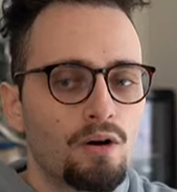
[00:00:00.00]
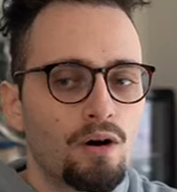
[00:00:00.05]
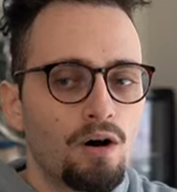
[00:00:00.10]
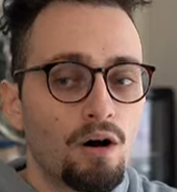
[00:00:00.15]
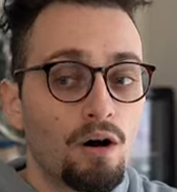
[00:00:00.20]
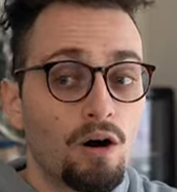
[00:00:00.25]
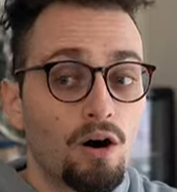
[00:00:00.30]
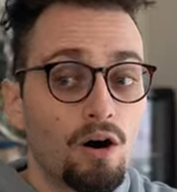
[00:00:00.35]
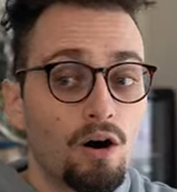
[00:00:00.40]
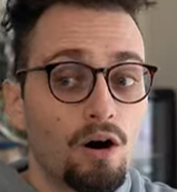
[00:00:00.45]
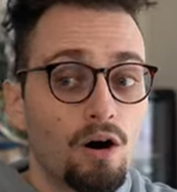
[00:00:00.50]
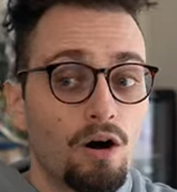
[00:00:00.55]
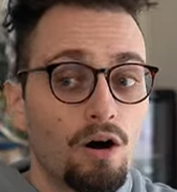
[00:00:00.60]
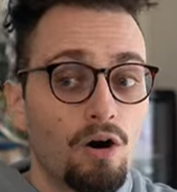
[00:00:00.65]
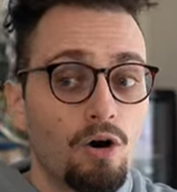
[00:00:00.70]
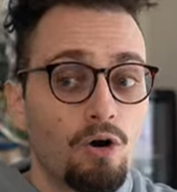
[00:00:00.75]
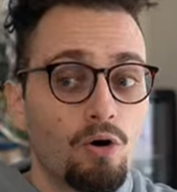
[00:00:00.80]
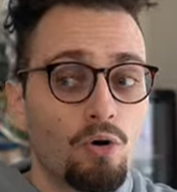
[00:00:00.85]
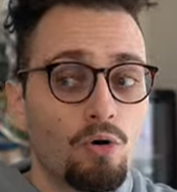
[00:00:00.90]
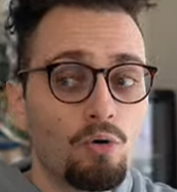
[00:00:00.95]

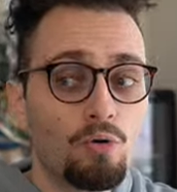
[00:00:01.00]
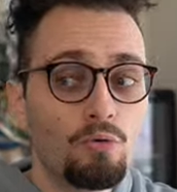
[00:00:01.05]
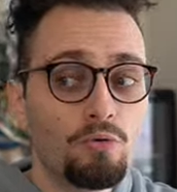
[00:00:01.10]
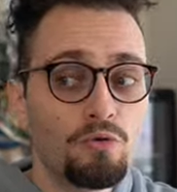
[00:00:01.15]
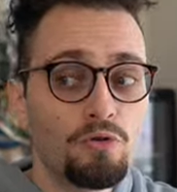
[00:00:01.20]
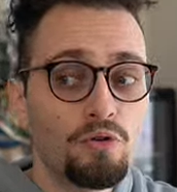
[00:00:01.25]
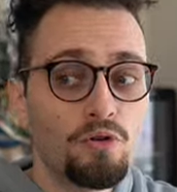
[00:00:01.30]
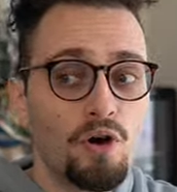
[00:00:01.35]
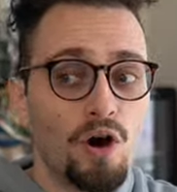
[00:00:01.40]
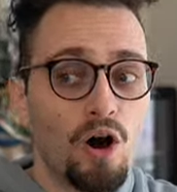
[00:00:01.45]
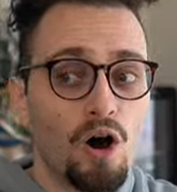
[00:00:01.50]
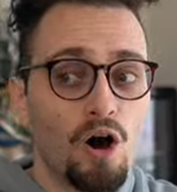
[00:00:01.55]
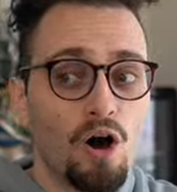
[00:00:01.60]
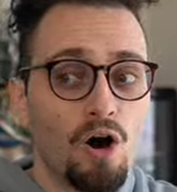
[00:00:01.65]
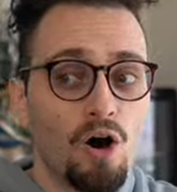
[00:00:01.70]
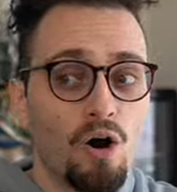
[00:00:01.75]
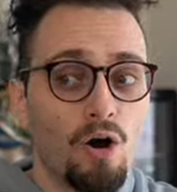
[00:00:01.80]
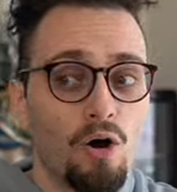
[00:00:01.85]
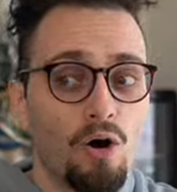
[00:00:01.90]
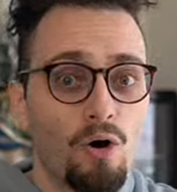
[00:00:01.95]
oh
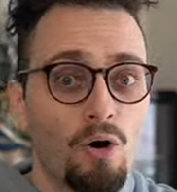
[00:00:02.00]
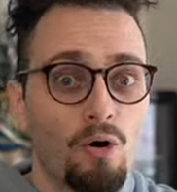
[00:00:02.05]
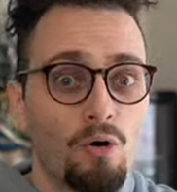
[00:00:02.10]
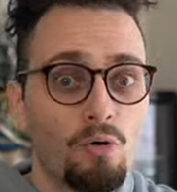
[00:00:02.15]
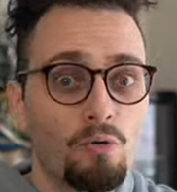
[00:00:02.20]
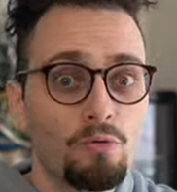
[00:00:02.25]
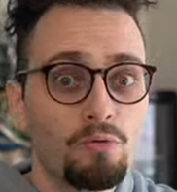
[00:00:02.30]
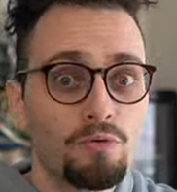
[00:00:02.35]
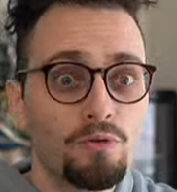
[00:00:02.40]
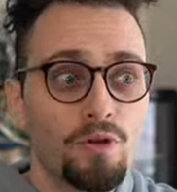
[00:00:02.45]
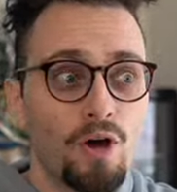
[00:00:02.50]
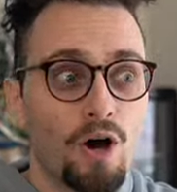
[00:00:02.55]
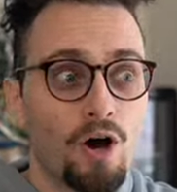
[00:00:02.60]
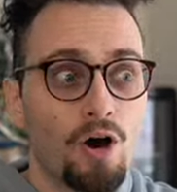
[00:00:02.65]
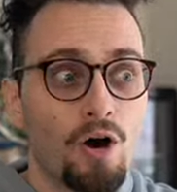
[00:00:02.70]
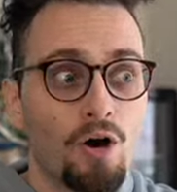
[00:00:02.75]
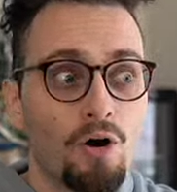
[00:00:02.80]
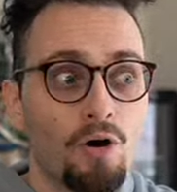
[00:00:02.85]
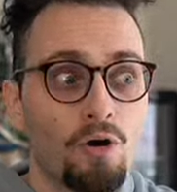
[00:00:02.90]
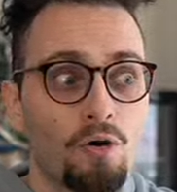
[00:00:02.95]
no
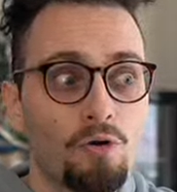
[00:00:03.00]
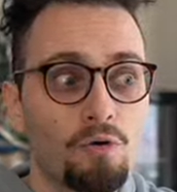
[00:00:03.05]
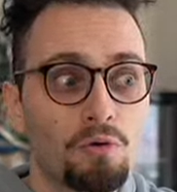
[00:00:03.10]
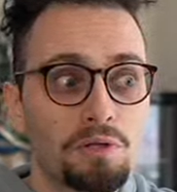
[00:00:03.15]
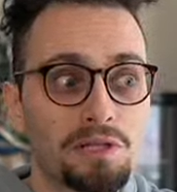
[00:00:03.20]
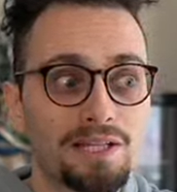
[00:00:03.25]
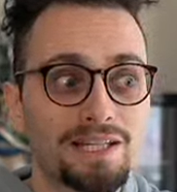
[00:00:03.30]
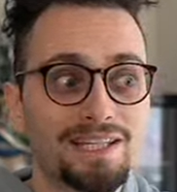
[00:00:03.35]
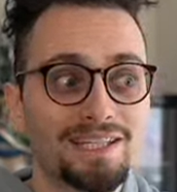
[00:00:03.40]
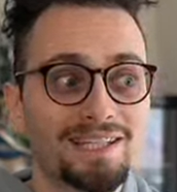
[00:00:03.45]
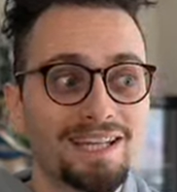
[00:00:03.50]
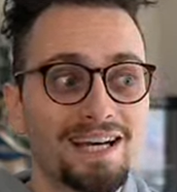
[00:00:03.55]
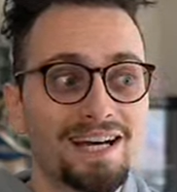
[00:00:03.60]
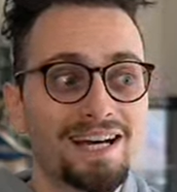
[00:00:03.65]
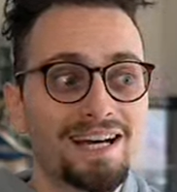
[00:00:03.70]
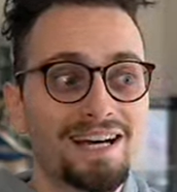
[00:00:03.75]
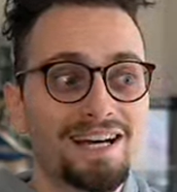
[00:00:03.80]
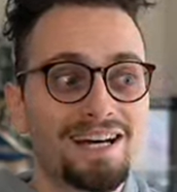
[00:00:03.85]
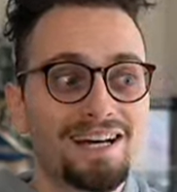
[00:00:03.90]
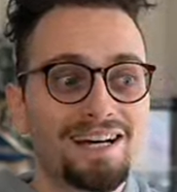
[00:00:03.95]
no
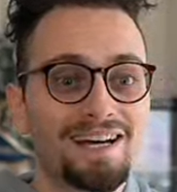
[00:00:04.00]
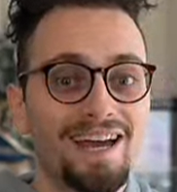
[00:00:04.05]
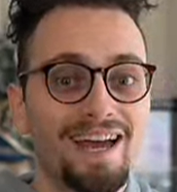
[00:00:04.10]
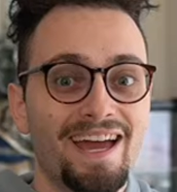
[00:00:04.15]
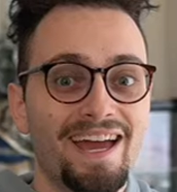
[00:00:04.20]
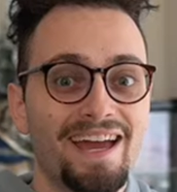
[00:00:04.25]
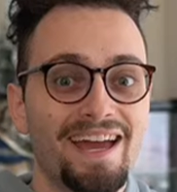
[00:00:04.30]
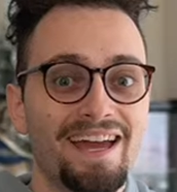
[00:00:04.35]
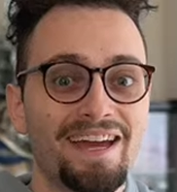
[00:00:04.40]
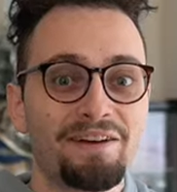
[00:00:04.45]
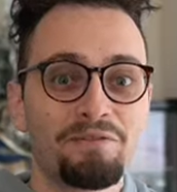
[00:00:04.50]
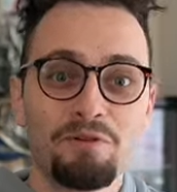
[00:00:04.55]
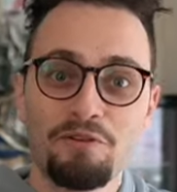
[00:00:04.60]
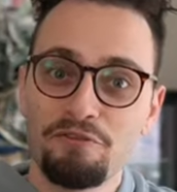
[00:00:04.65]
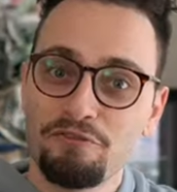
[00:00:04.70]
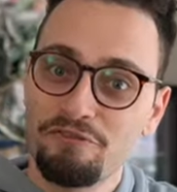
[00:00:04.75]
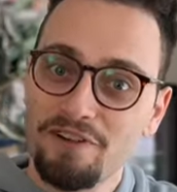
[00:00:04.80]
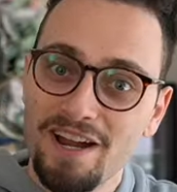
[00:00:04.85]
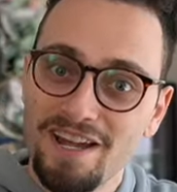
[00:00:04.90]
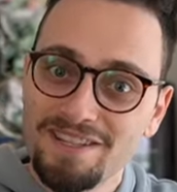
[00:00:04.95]
Leela, hey, we're
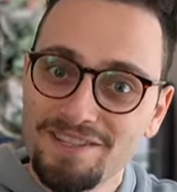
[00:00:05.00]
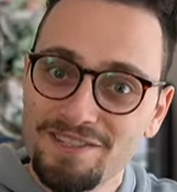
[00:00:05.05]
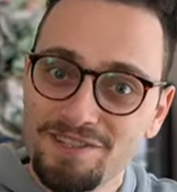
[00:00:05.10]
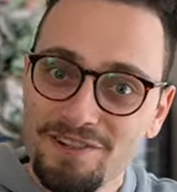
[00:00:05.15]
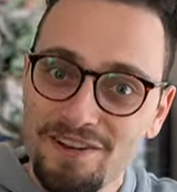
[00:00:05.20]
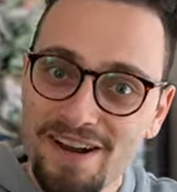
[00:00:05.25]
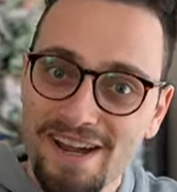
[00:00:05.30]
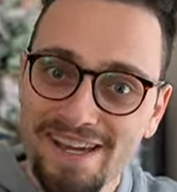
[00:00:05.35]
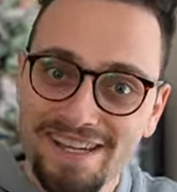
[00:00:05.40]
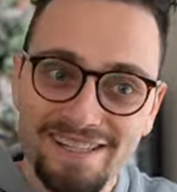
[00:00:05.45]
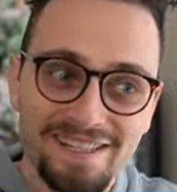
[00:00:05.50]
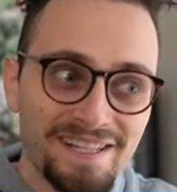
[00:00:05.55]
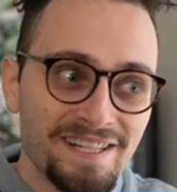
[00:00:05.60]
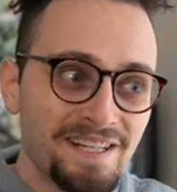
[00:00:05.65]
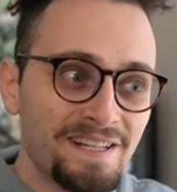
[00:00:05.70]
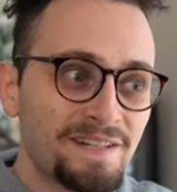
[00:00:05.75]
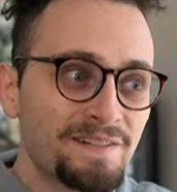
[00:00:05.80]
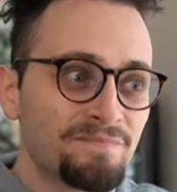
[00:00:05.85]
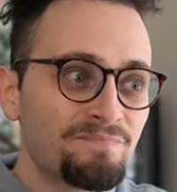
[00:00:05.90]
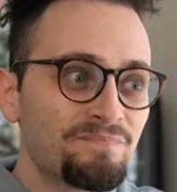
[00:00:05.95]
friends, right?
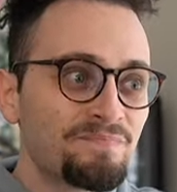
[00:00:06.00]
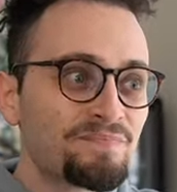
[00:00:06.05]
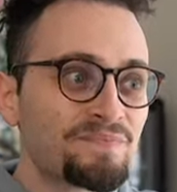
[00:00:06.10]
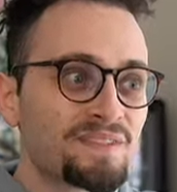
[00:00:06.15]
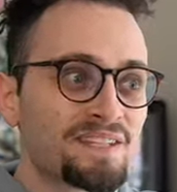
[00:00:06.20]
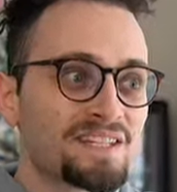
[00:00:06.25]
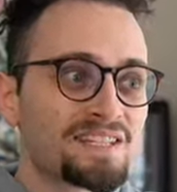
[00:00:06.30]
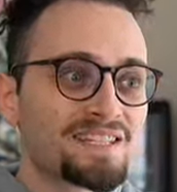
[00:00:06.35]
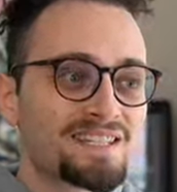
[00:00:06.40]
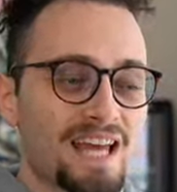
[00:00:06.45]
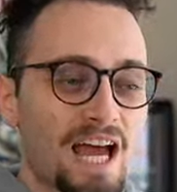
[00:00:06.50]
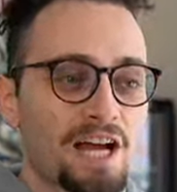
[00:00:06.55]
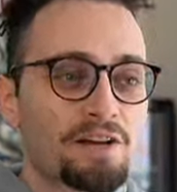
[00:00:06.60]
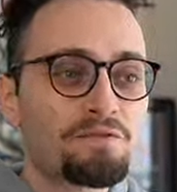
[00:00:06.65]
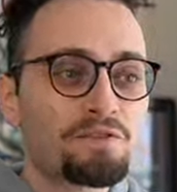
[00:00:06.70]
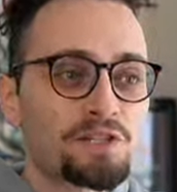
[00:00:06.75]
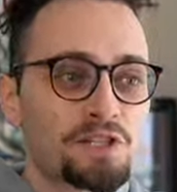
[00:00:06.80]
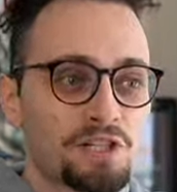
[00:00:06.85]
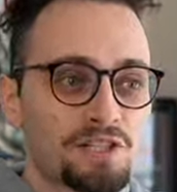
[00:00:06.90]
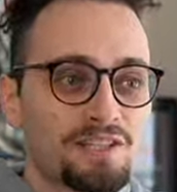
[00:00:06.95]

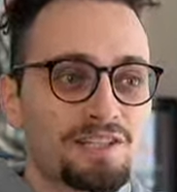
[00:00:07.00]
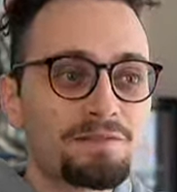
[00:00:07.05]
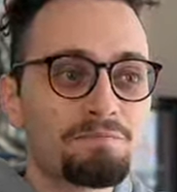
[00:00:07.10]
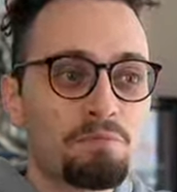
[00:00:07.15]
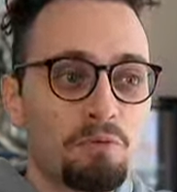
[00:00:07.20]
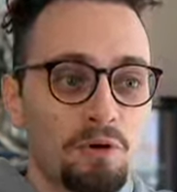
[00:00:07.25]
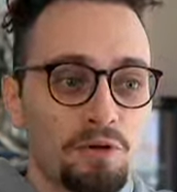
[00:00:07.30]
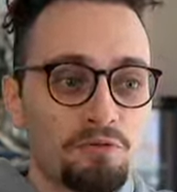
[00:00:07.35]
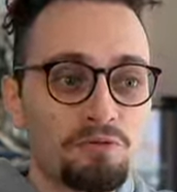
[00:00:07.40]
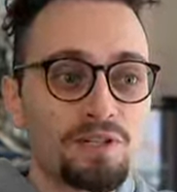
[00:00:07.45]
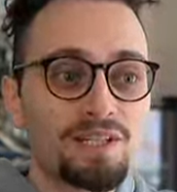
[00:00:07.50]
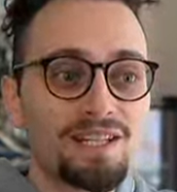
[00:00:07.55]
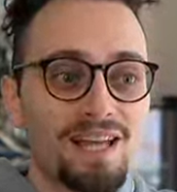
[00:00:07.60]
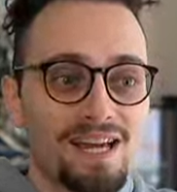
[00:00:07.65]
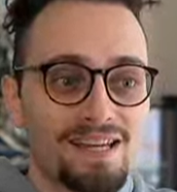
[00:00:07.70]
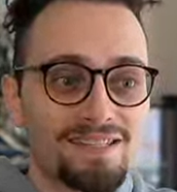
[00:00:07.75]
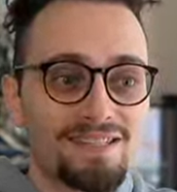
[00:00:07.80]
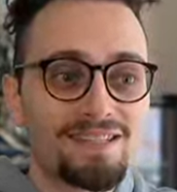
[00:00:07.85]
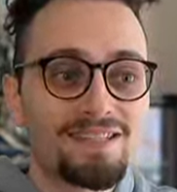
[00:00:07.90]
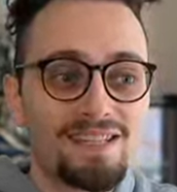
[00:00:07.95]
Stockfish at this point
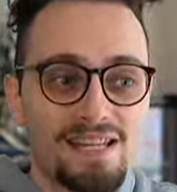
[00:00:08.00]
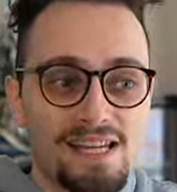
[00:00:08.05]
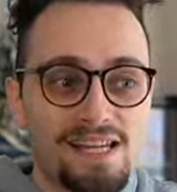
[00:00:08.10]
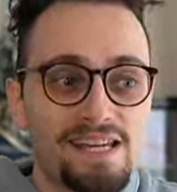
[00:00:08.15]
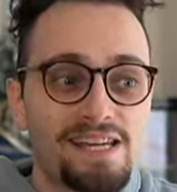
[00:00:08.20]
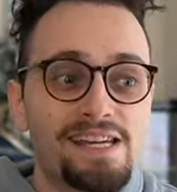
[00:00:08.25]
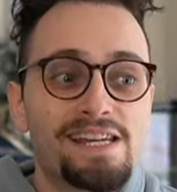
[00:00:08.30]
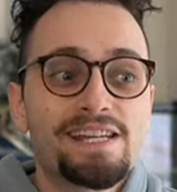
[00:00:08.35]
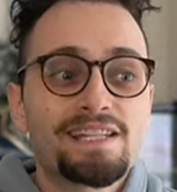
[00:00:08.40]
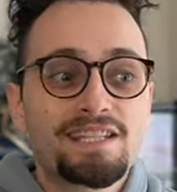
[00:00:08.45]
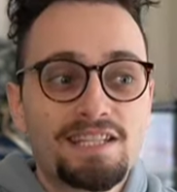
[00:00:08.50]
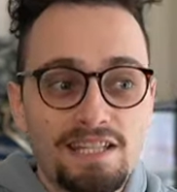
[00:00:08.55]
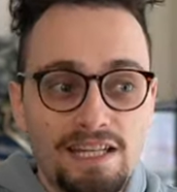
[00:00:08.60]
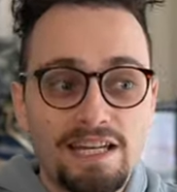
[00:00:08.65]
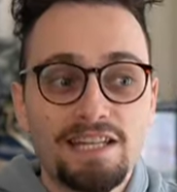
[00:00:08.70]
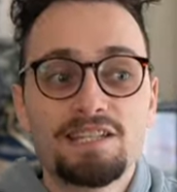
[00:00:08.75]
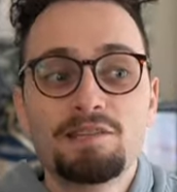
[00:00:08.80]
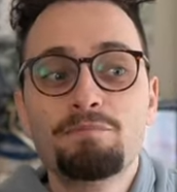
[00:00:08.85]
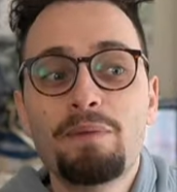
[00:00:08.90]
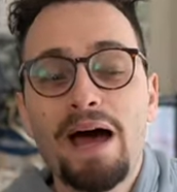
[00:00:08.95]
realizes it's
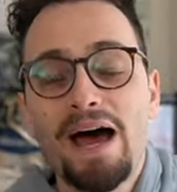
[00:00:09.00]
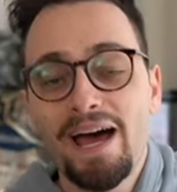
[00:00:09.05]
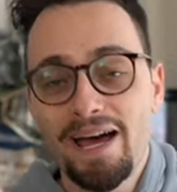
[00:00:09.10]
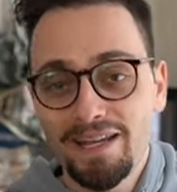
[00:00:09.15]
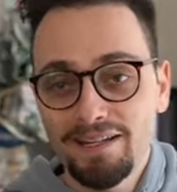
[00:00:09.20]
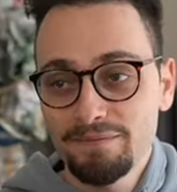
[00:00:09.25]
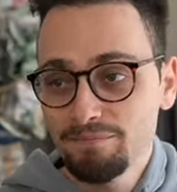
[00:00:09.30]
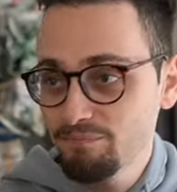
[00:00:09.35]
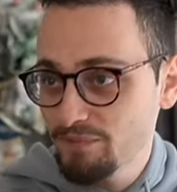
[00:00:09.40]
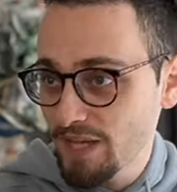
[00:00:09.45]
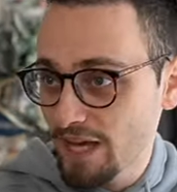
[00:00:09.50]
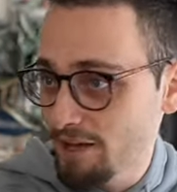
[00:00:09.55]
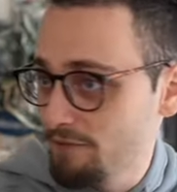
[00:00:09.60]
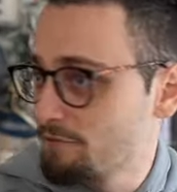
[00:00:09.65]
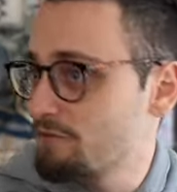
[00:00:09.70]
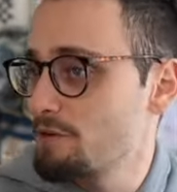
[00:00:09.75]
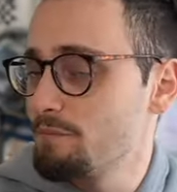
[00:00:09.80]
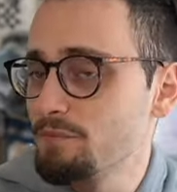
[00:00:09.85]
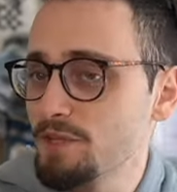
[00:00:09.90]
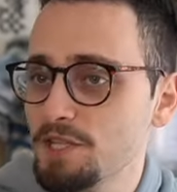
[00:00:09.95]
it's bad,
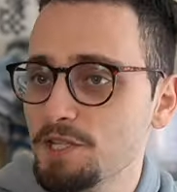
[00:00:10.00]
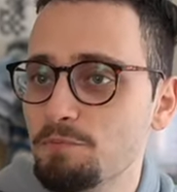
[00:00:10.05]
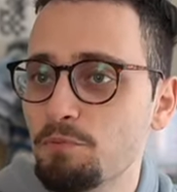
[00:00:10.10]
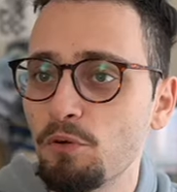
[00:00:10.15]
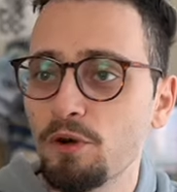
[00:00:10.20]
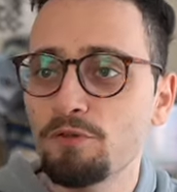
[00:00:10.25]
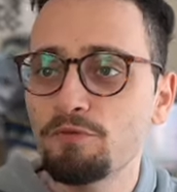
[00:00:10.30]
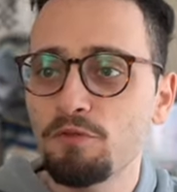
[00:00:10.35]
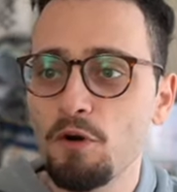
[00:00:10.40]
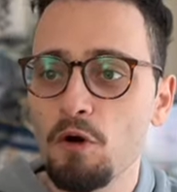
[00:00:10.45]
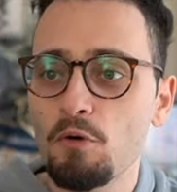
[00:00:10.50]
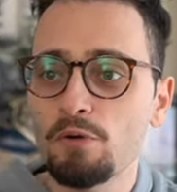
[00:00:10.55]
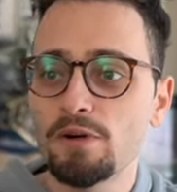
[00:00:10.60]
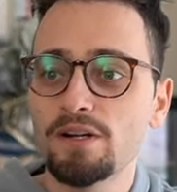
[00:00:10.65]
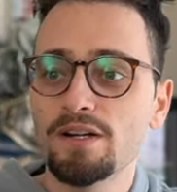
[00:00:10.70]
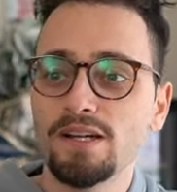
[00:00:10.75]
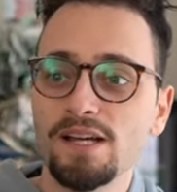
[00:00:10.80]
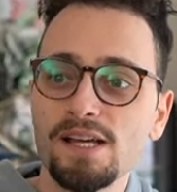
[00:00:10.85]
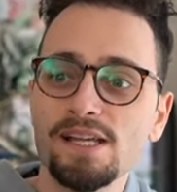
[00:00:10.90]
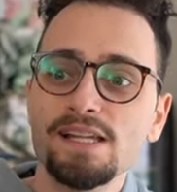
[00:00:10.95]
and from this point
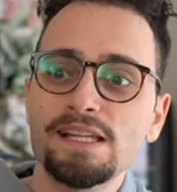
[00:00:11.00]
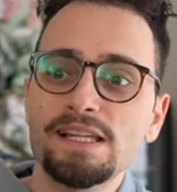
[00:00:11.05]
forward,